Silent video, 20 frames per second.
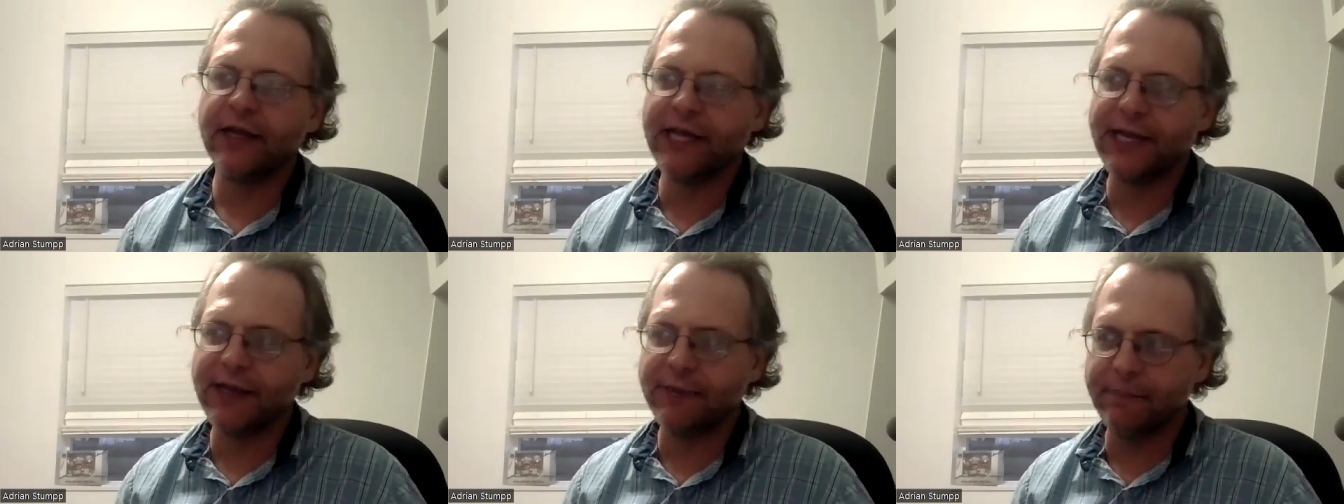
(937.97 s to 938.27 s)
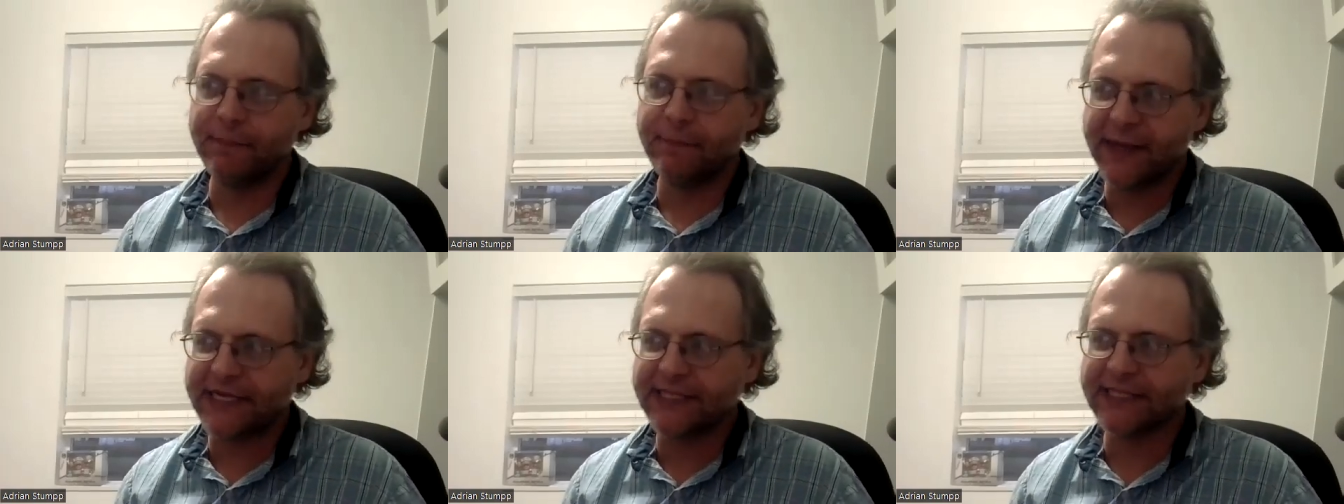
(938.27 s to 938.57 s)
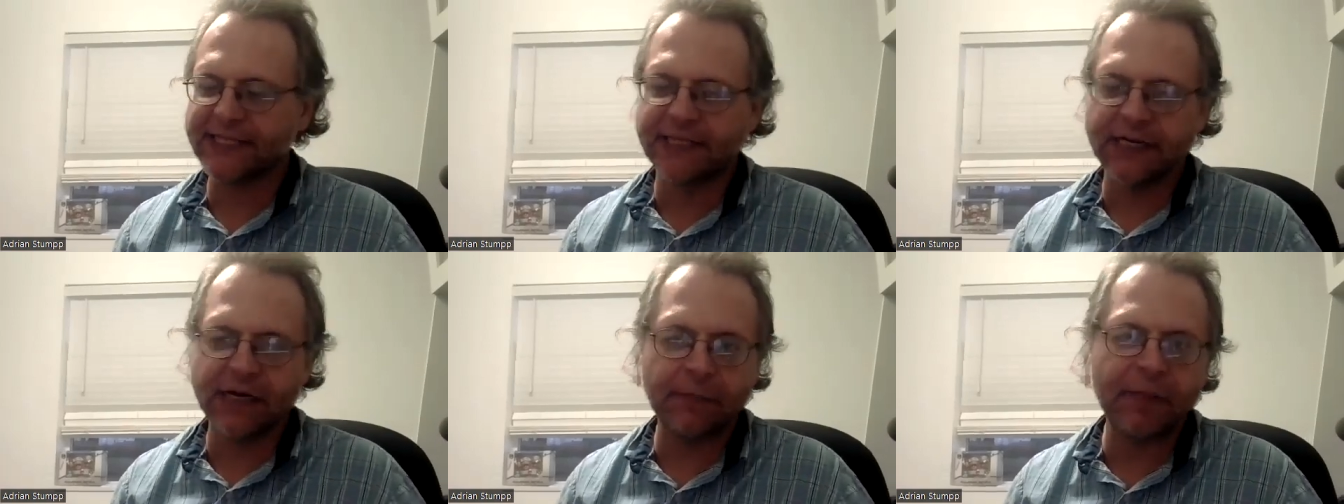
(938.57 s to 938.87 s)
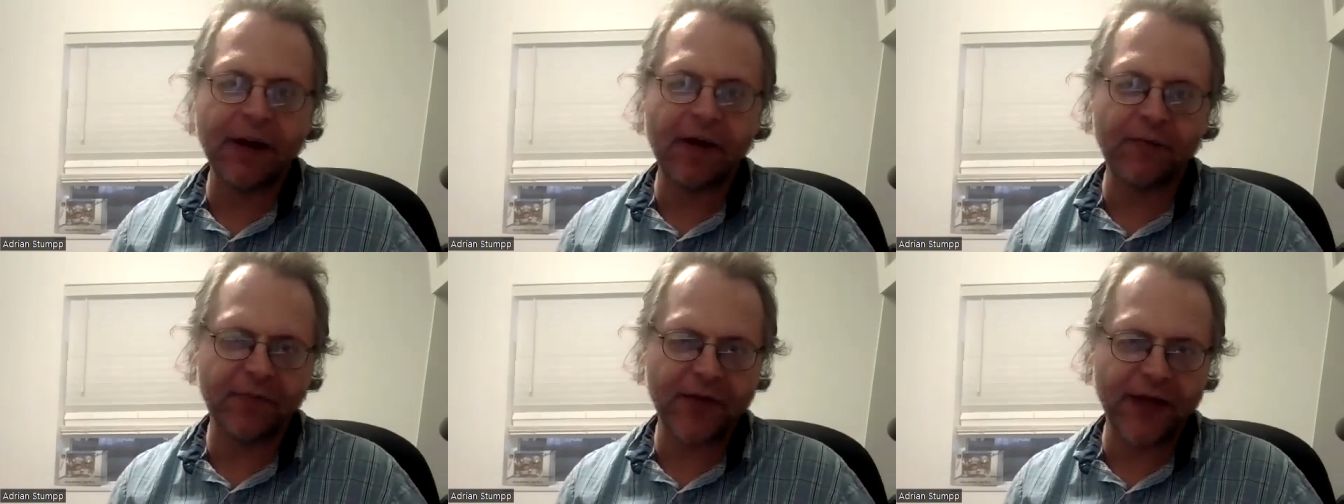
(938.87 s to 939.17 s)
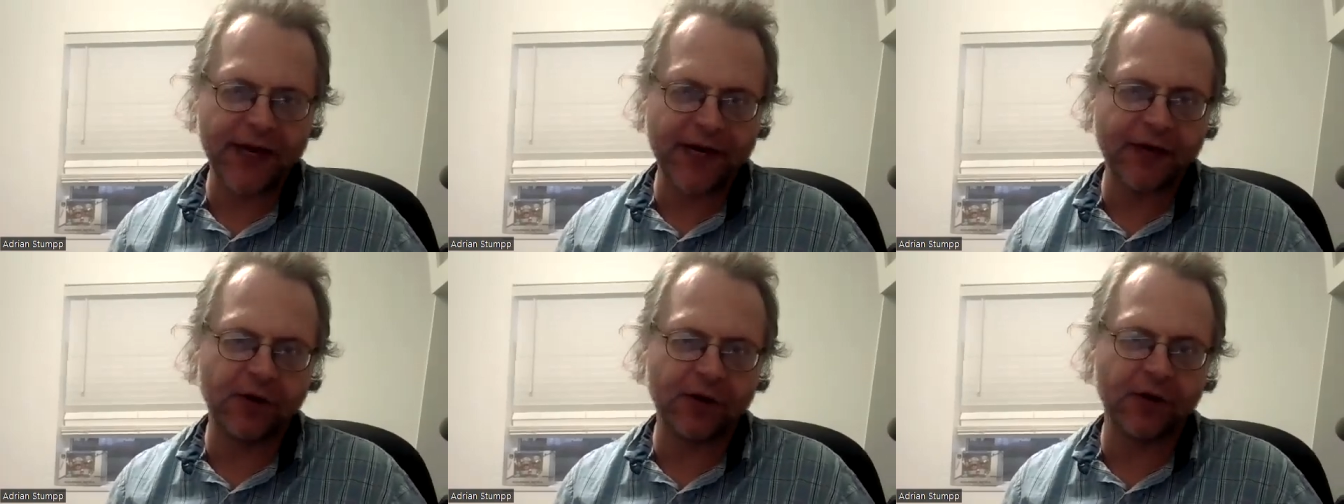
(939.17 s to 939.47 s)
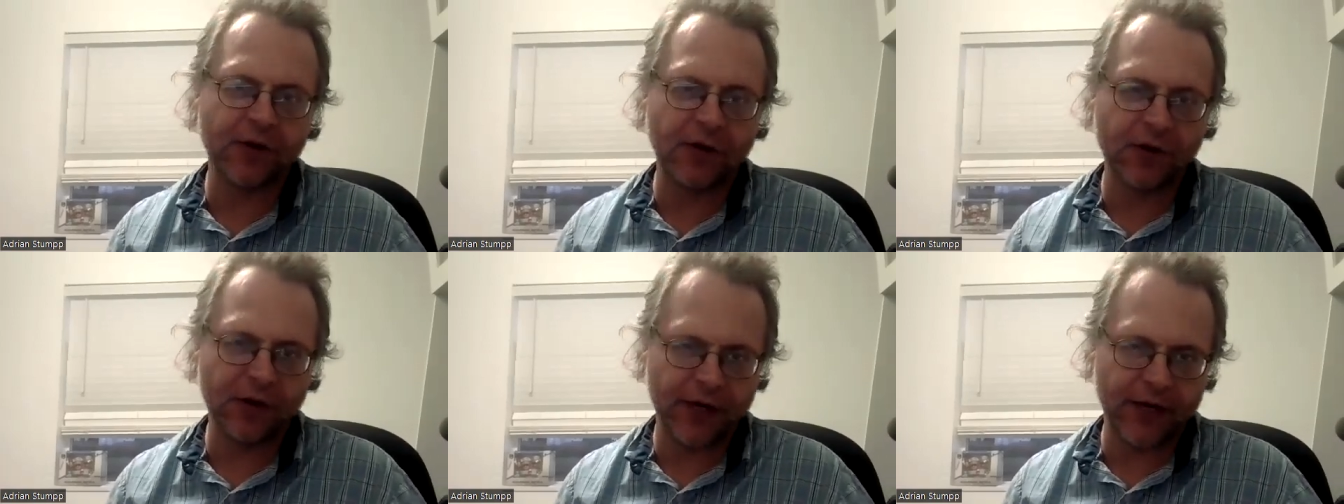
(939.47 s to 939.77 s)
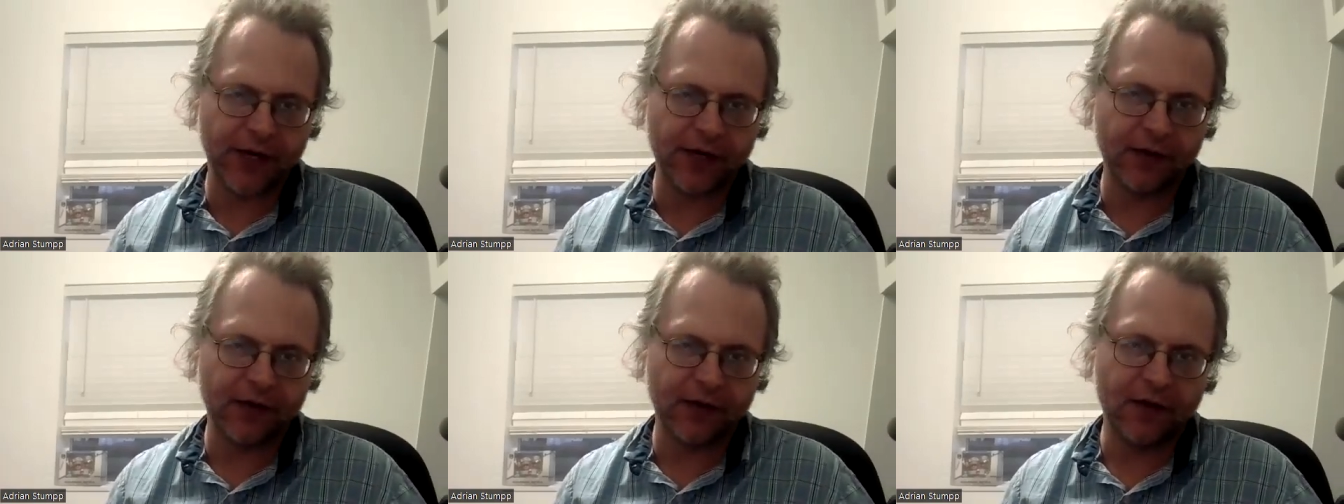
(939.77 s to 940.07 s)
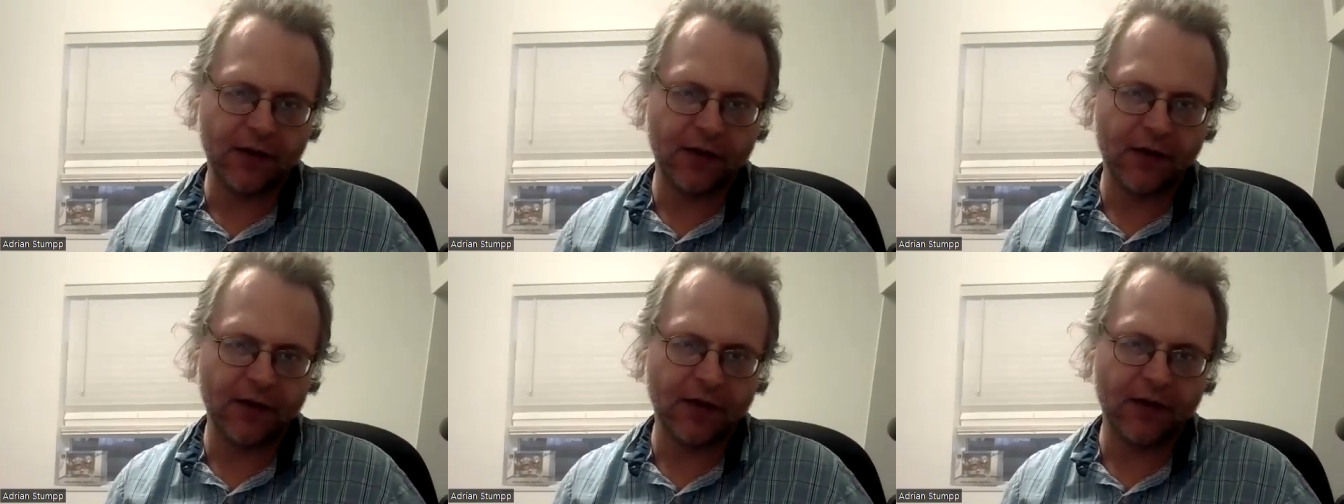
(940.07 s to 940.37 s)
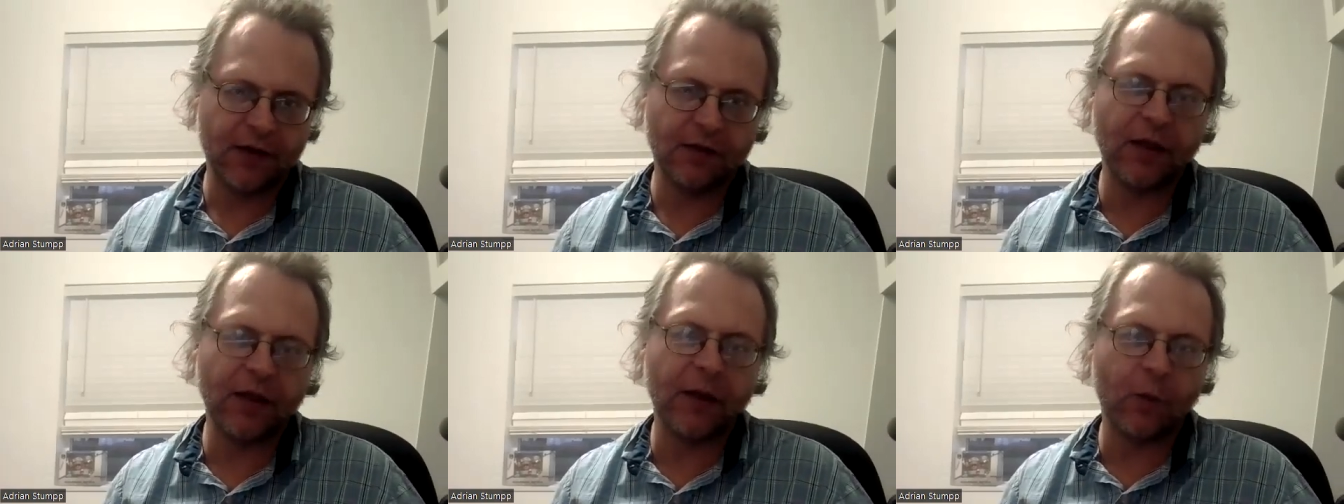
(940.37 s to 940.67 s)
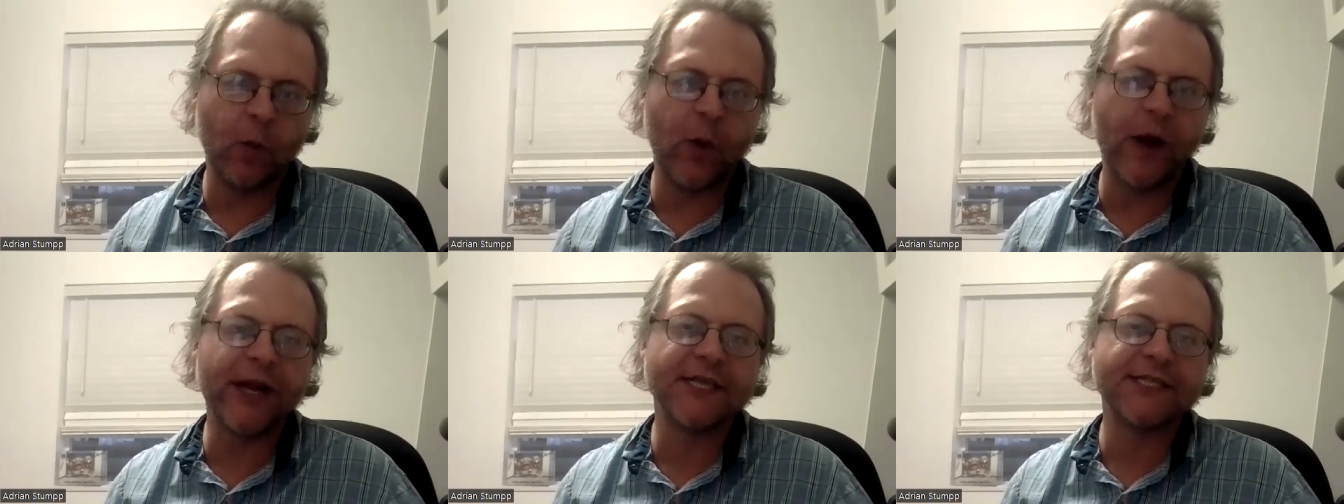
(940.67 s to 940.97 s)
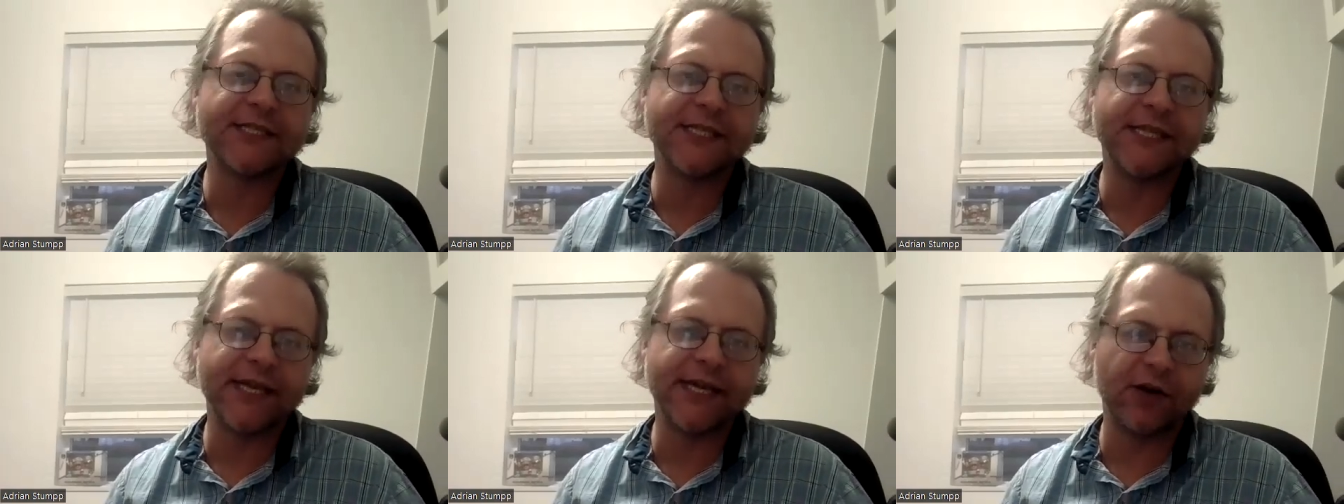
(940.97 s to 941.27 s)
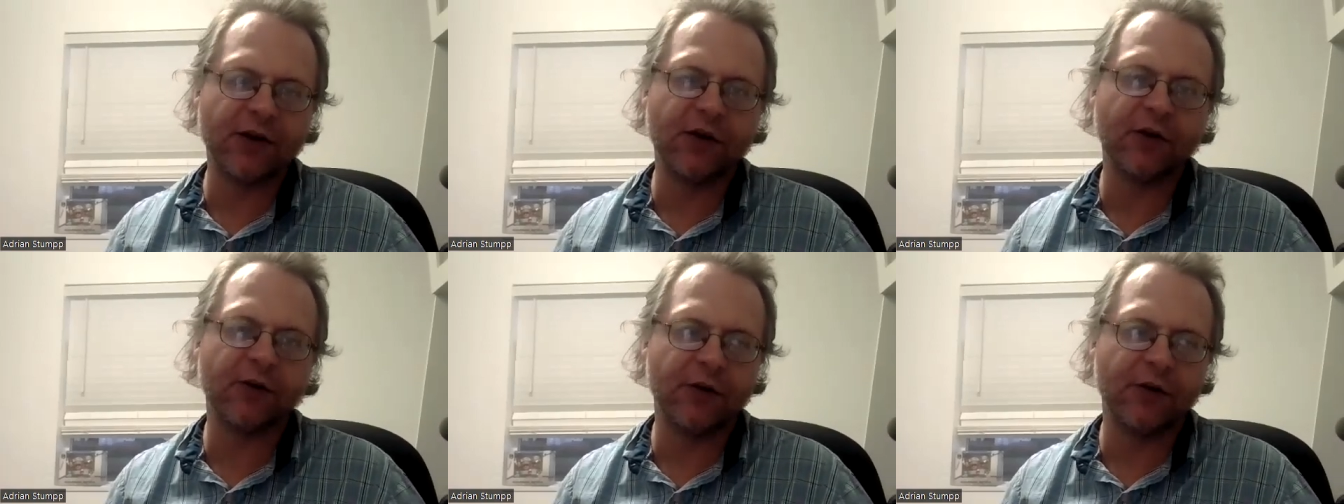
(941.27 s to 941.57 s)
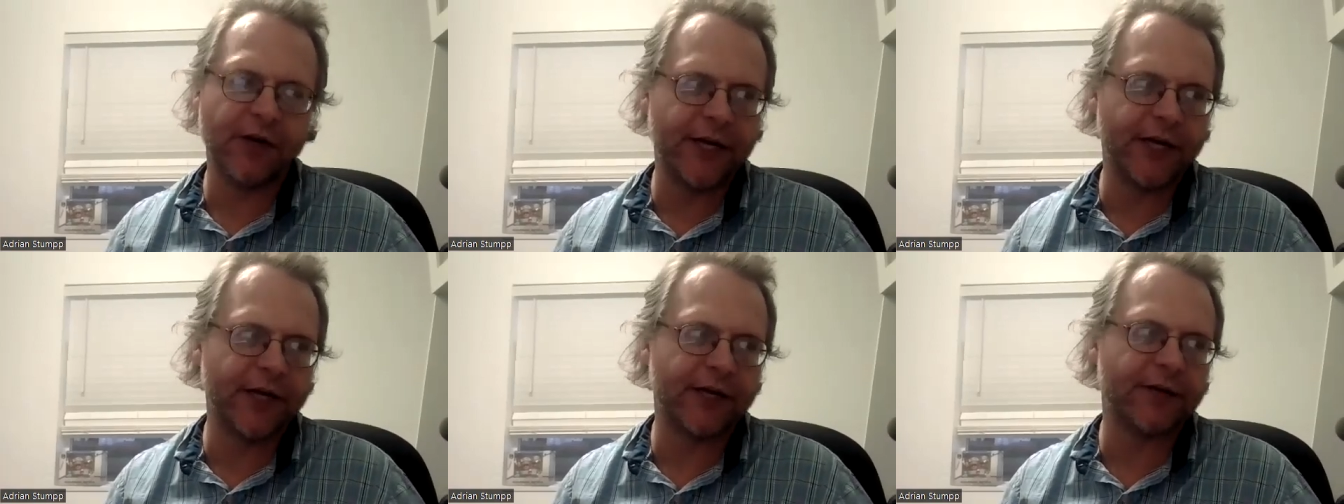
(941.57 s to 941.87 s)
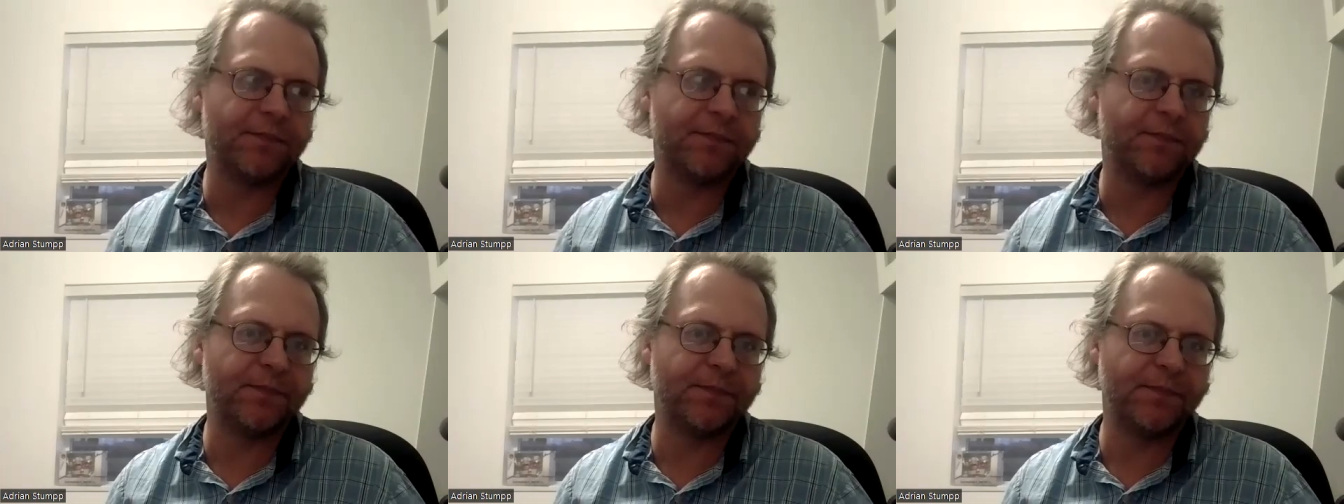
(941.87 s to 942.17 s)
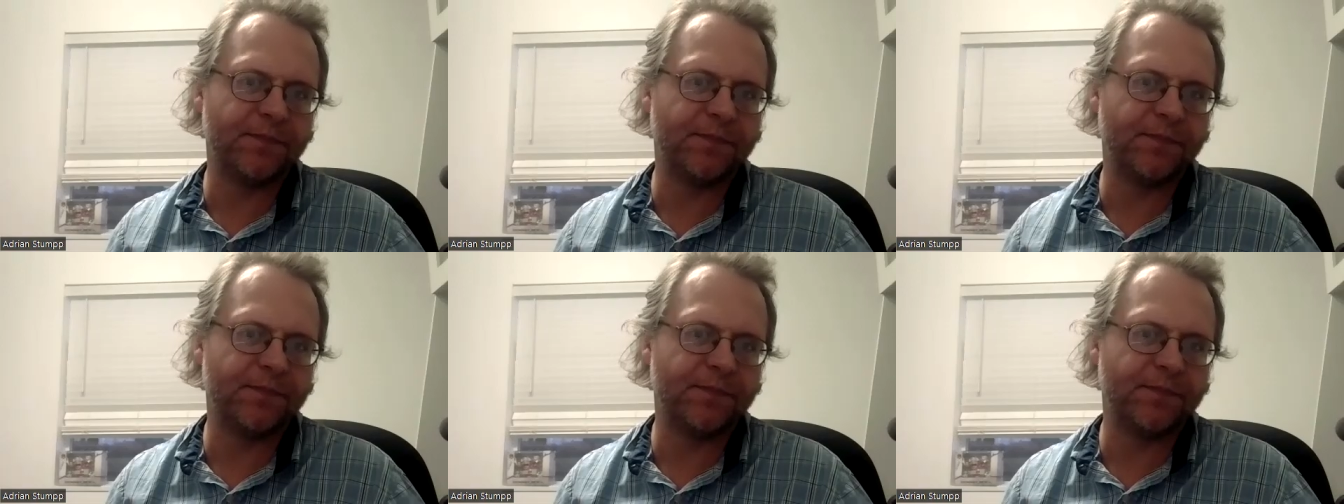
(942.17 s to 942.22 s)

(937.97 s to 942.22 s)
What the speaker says: He means it about that inner critic. Like when is the inner critic